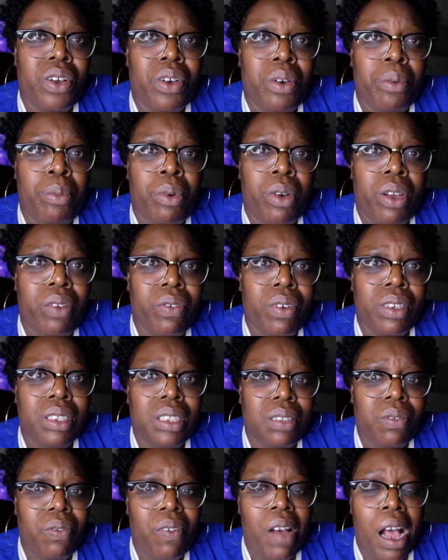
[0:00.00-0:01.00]

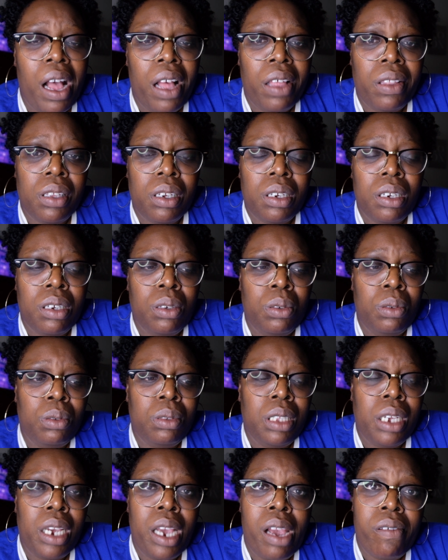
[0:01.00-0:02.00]
boyfriend's father,
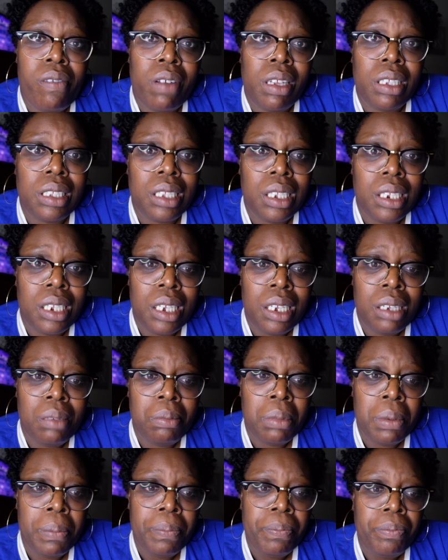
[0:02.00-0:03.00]
who they arrested
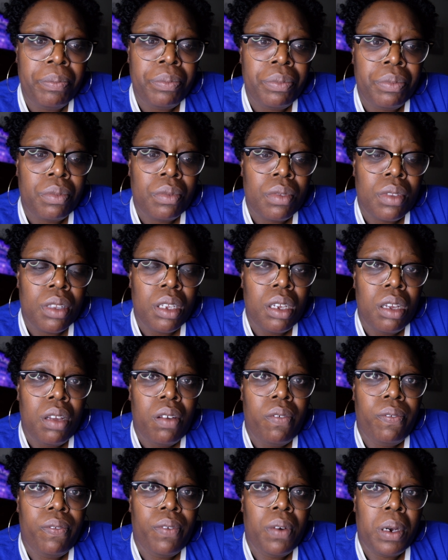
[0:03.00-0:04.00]
him
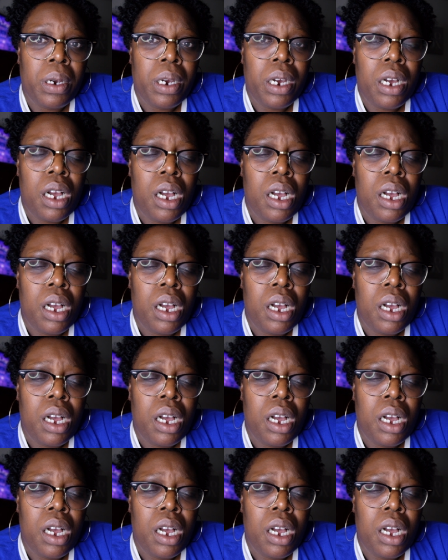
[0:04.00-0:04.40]
for